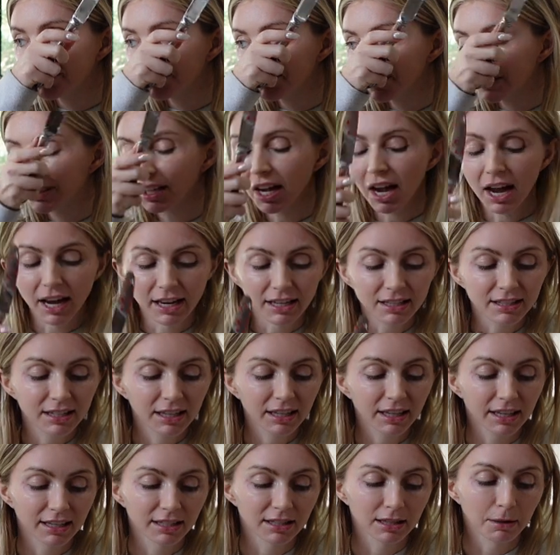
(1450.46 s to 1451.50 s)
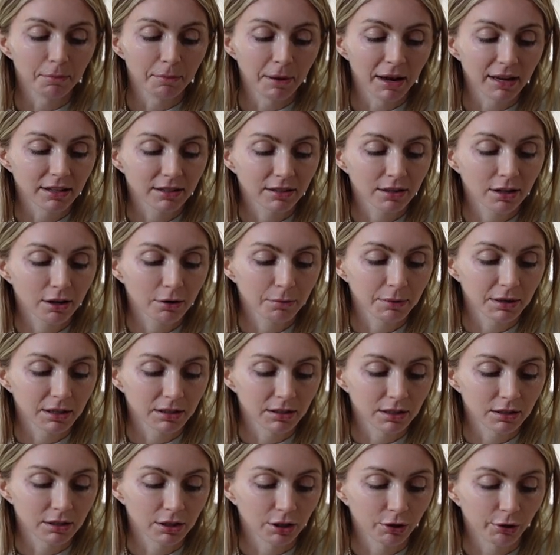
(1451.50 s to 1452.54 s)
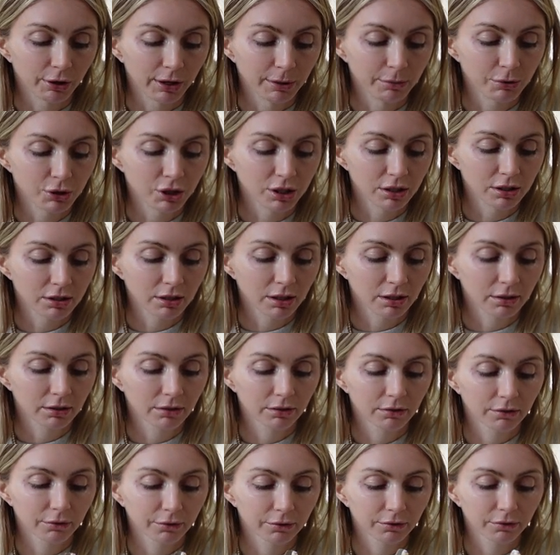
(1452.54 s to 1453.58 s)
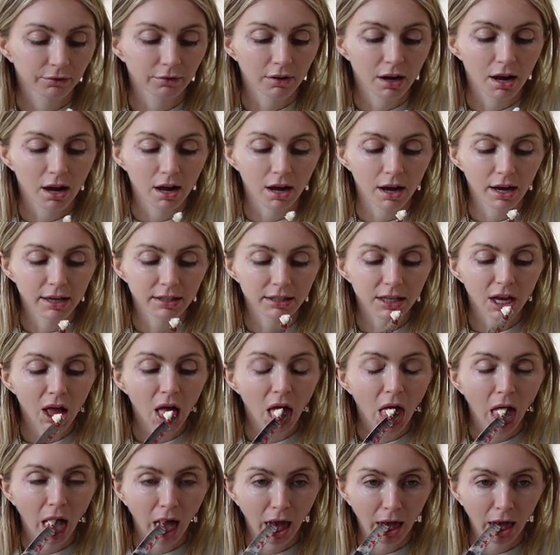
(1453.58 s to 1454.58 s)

The icing is the best though, because it's the cream cheese icing.